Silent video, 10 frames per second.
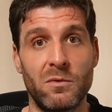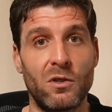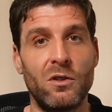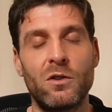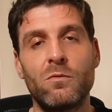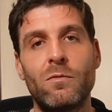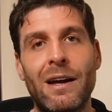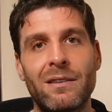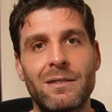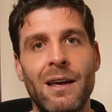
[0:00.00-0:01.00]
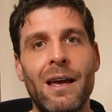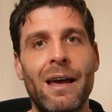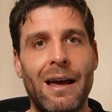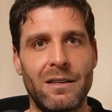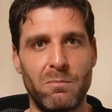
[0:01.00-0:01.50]
so you can rest
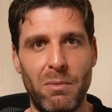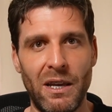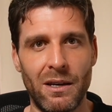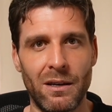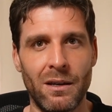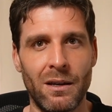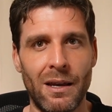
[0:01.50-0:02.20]
as being